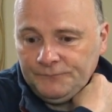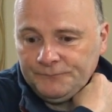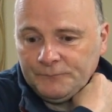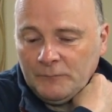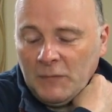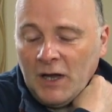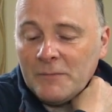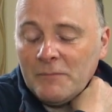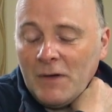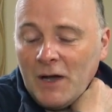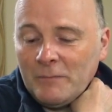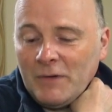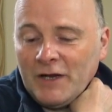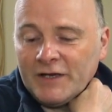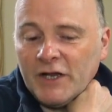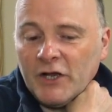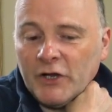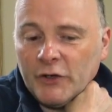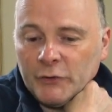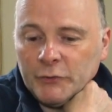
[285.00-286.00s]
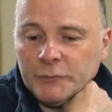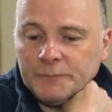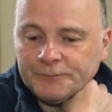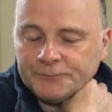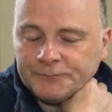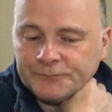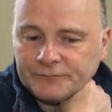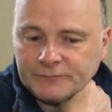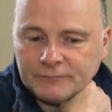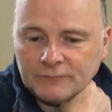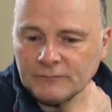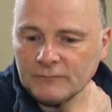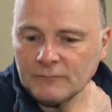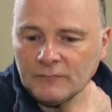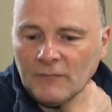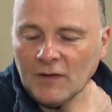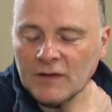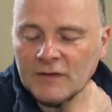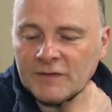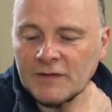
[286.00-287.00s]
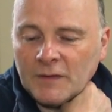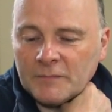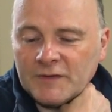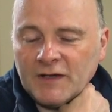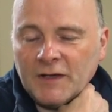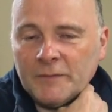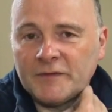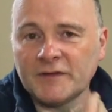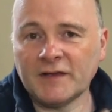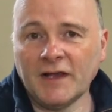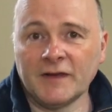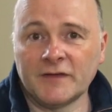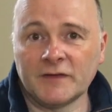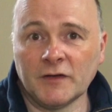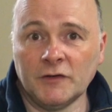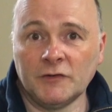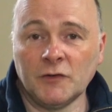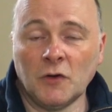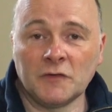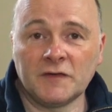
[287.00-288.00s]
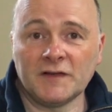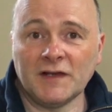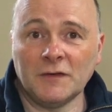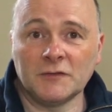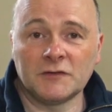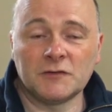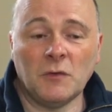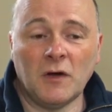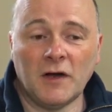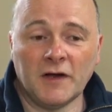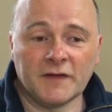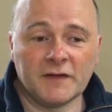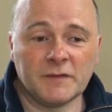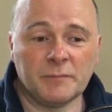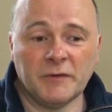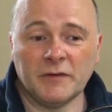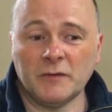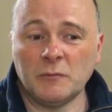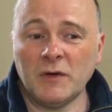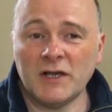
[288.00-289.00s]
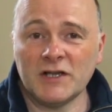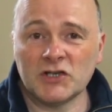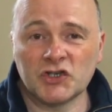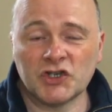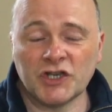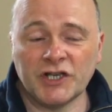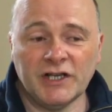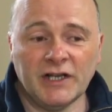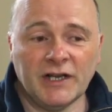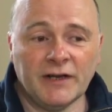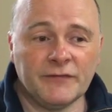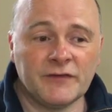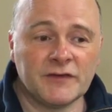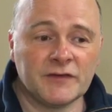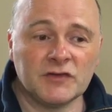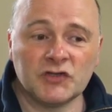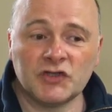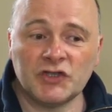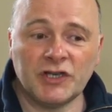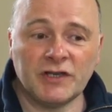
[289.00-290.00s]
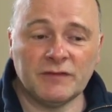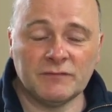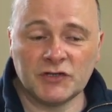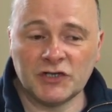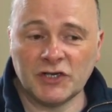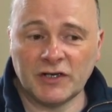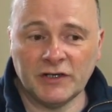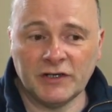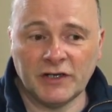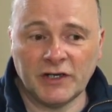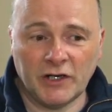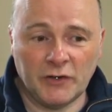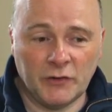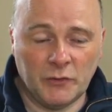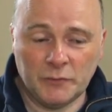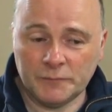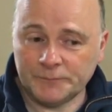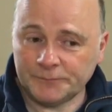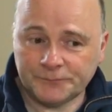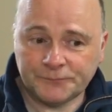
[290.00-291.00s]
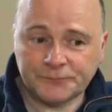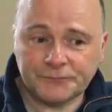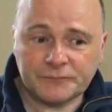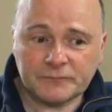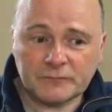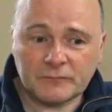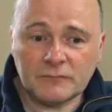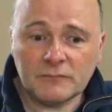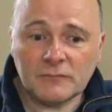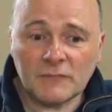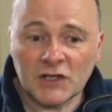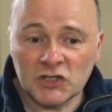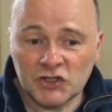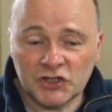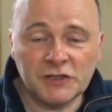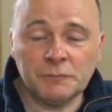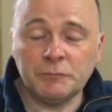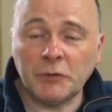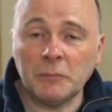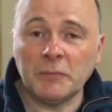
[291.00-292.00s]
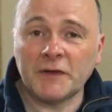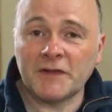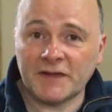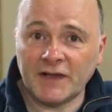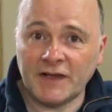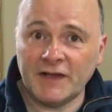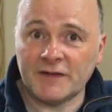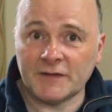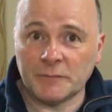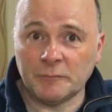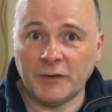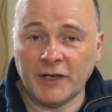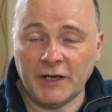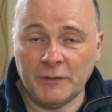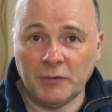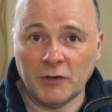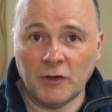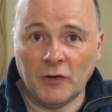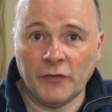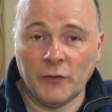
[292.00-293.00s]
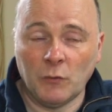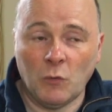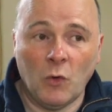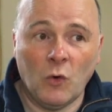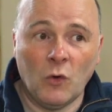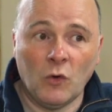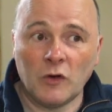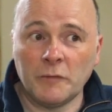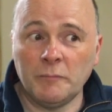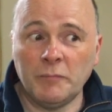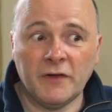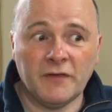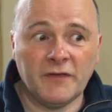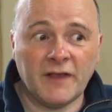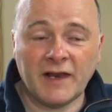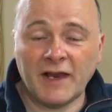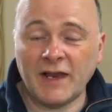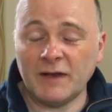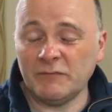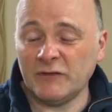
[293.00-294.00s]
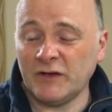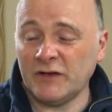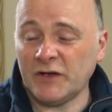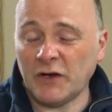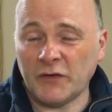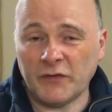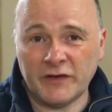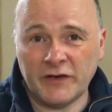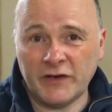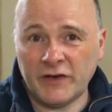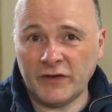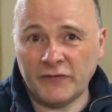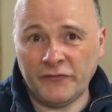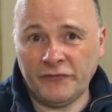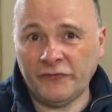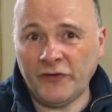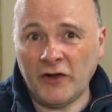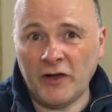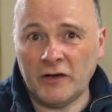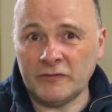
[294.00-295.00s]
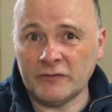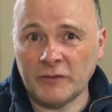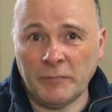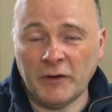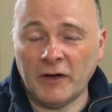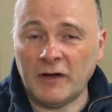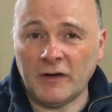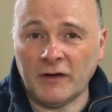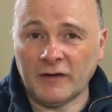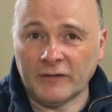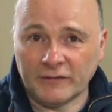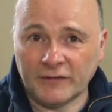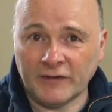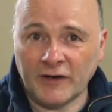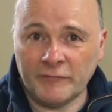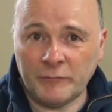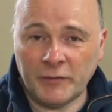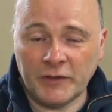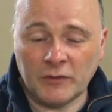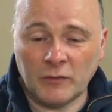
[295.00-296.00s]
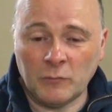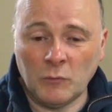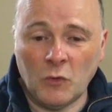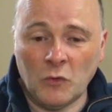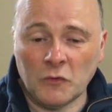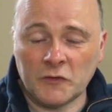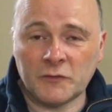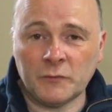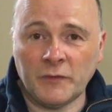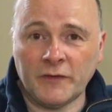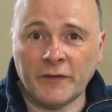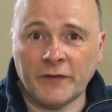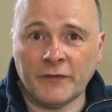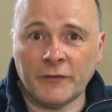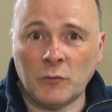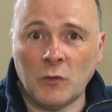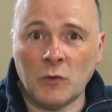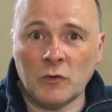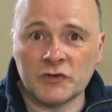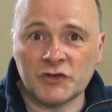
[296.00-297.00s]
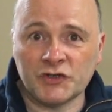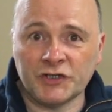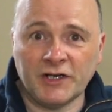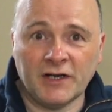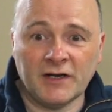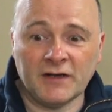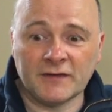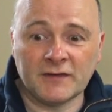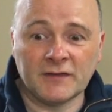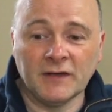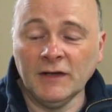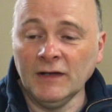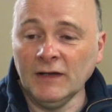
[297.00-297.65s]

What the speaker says: my mum, I know, sometimes takes her dogs out twice, but where she lives, she can go. She'll probably see some people on the walk, but they're far apart. I've been on walks with her, the walks she does,